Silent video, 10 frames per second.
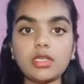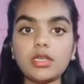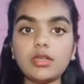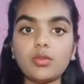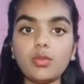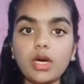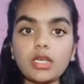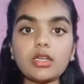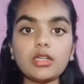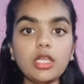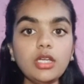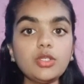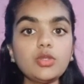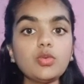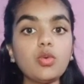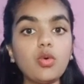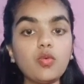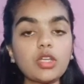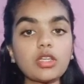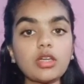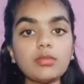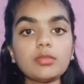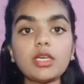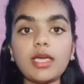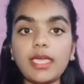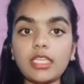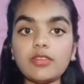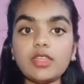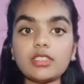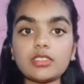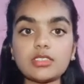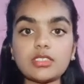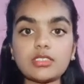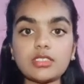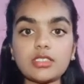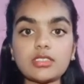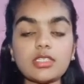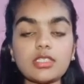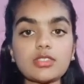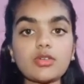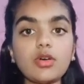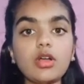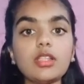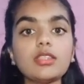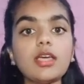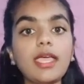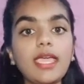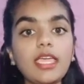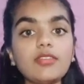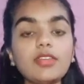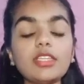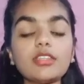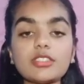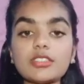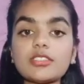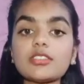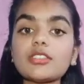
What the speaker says: Work done to overcome the airway resistance is called the airway resistance